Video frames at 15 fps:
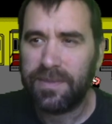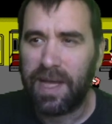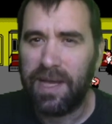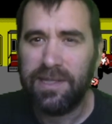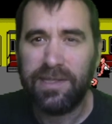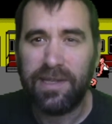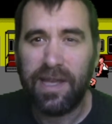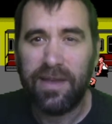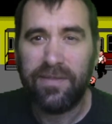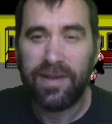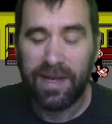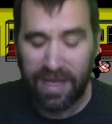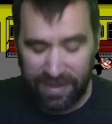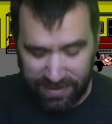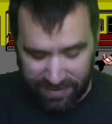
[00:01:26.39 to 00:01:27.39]
I still have
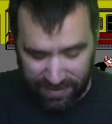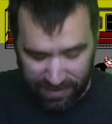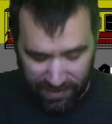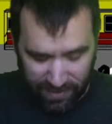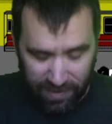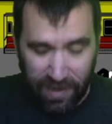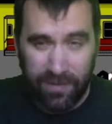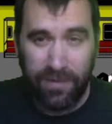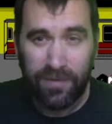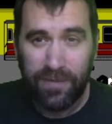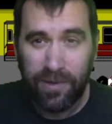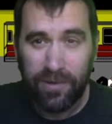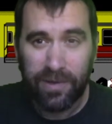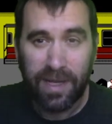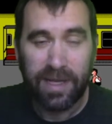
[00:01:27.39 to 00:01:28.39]
I have a
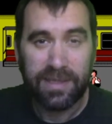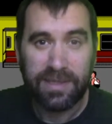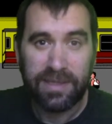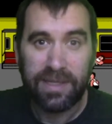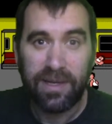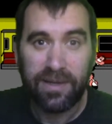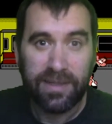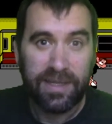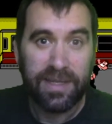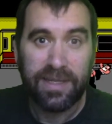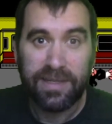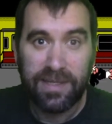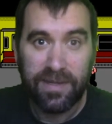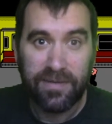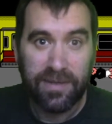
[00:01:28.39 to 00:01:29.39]
few nice
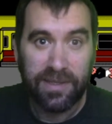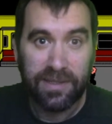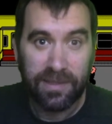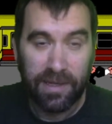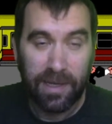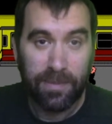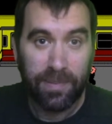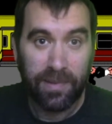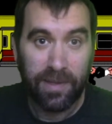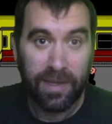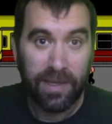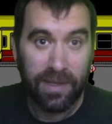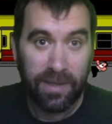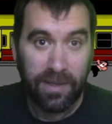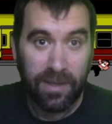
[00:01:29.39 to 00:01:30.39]
CRT TVs that I
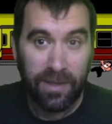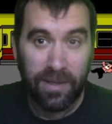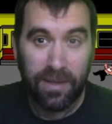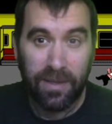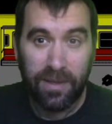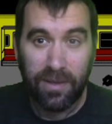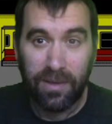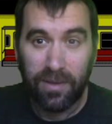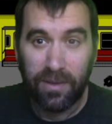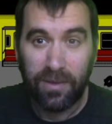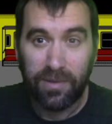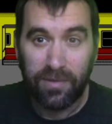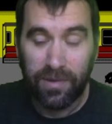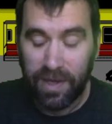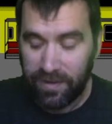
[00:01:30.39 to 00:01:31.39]
play
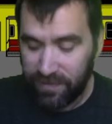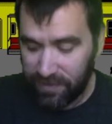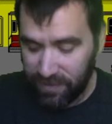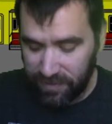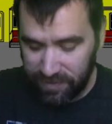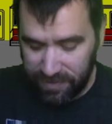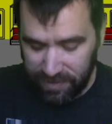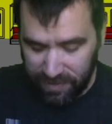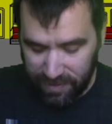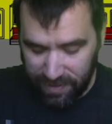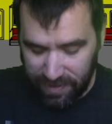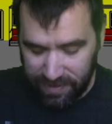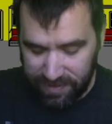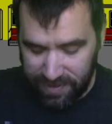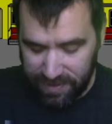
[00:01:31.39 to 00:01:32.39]
old retro
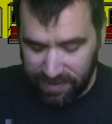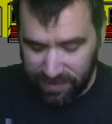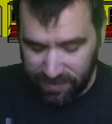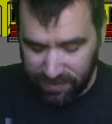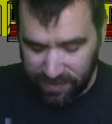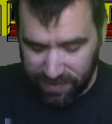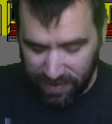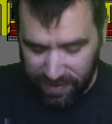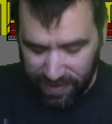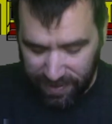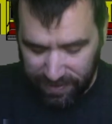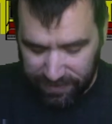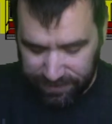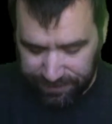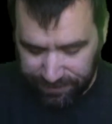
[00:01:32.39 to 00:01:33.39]
systems
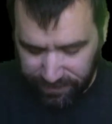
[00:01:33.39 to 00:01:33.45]
on.